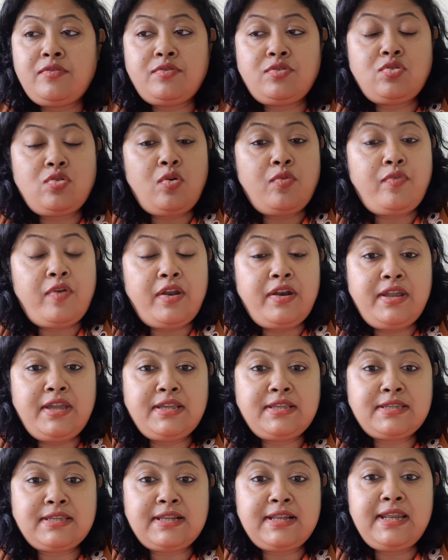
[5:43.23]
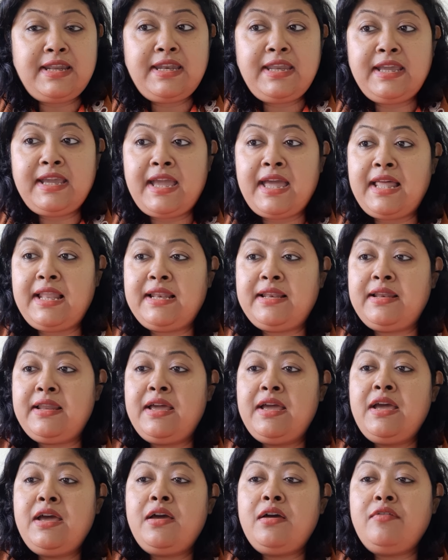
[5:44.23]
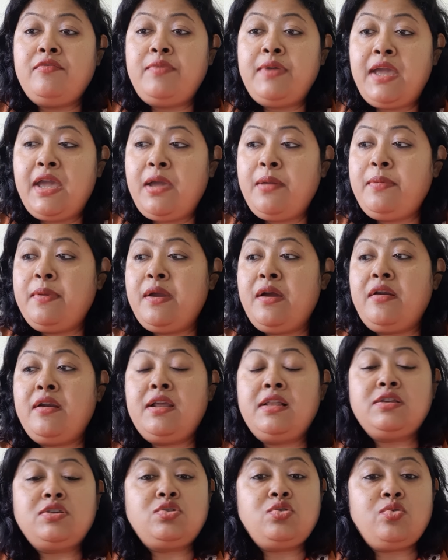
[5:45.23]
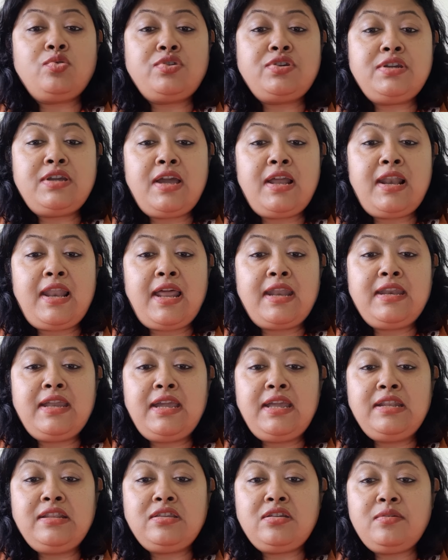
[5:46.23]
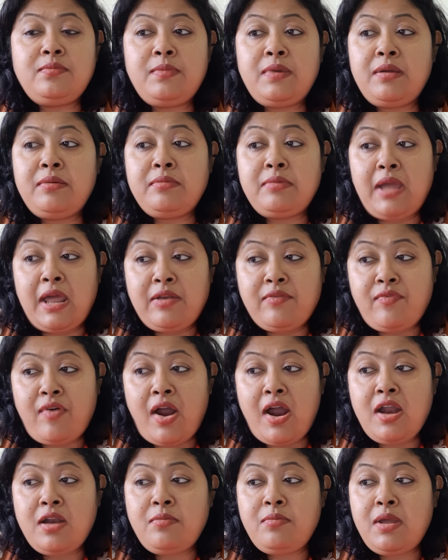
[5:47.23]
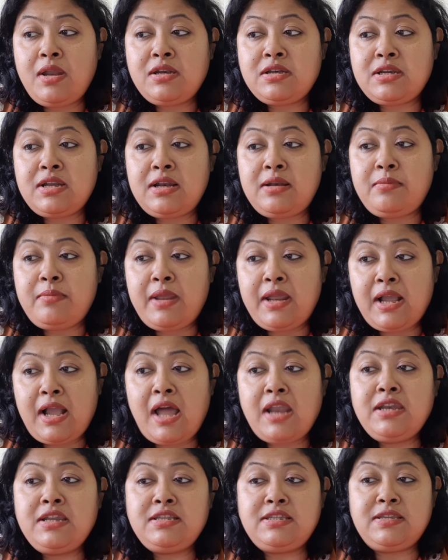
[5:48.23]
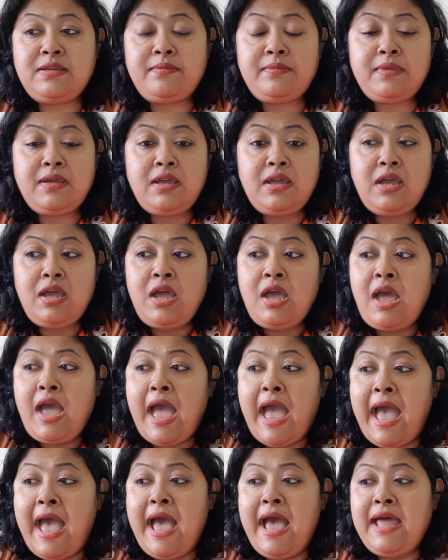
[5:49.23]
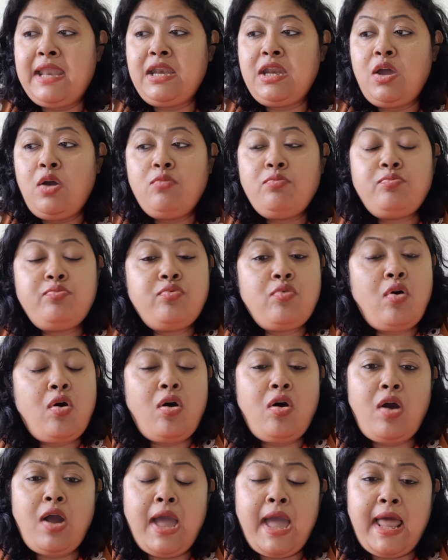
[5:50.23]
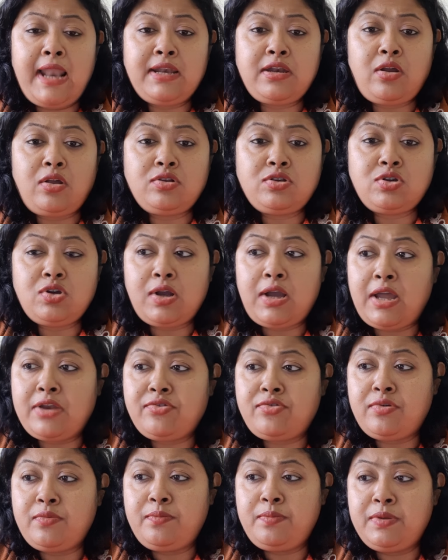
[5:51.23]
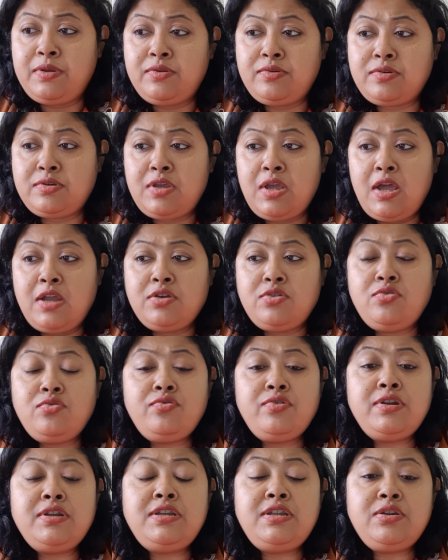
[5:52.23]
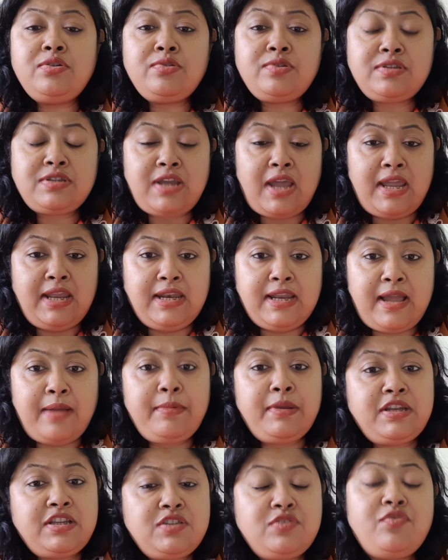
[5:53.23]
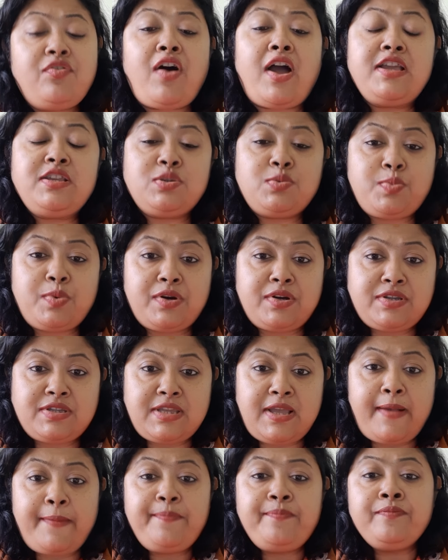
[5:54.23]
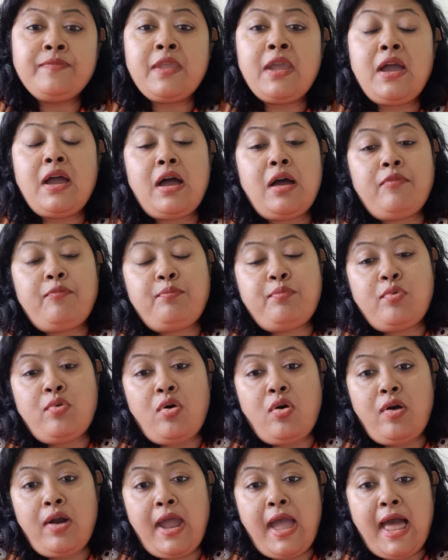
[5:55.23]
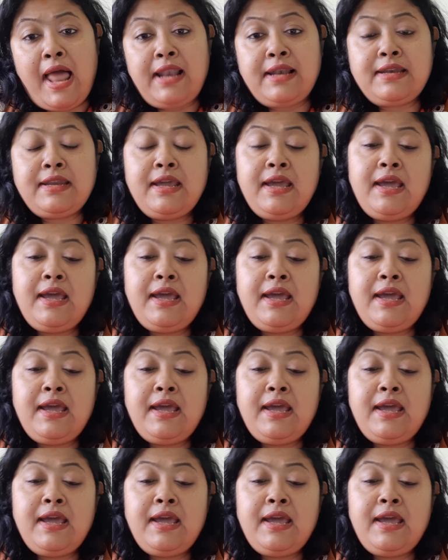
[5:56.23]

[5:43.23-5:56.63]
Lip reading: through various clinical, behavioral, social, and environmental mechanism. And poor health also contributes to reduce the income. It is vice versa. Poor health